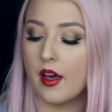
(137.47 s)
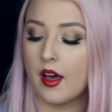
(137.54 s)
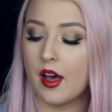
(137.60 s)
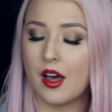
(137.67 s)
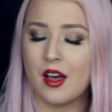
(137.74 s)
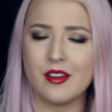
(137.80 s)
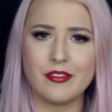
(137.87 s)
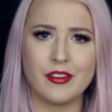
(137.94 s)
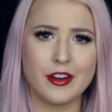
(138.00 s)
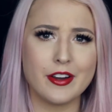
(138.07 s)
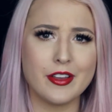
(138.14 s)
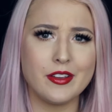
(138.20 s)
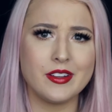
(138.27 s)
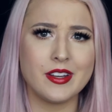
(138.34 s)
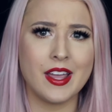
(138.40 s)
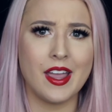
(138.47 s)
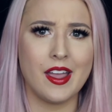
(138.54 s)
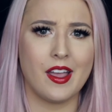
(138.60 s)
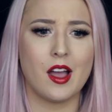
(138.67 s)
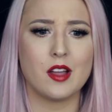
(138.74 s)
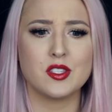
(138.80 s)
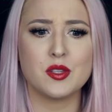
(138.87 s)
Uh, very
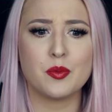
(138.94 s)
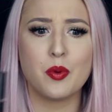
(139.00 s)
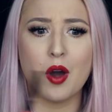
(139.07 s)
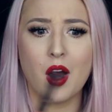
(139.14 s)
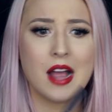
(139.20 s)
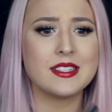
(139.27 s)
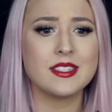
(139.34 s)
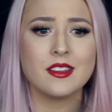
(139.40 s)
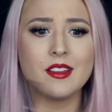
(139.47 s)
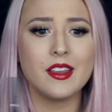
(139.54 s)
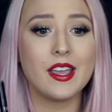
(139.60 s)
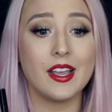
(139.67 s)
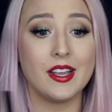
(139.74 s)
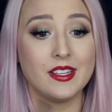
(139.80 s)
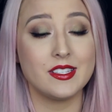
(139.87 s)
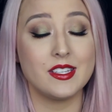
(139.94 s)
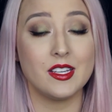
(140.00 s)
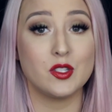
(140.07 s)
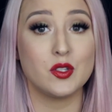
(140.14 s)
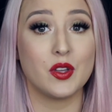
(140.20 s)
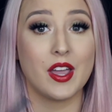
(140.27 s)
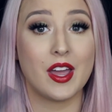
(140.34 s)
unique, surprisingly
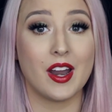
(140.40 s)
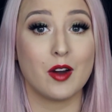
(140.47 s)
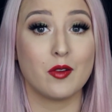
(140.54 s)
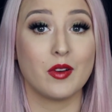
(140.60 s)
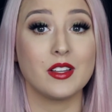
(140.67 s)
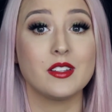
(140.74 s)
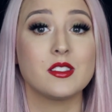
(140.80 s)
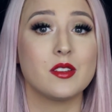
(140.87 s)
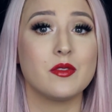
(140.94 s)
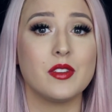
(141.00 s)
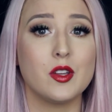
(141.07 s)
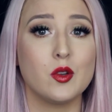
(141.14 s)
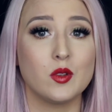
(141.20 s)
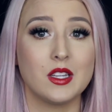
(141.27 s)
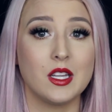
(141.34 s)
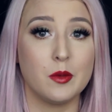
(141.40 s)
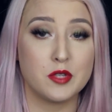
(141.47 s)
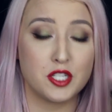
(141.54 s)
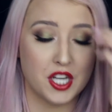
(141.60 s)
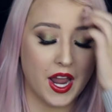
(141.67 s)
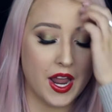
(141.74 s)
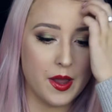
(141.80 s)
easy to get a relatively good lip
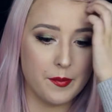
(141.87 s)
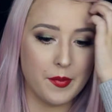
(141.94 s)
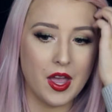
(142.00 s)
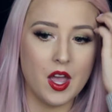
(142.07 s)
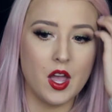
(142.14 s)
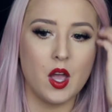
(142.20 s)
shape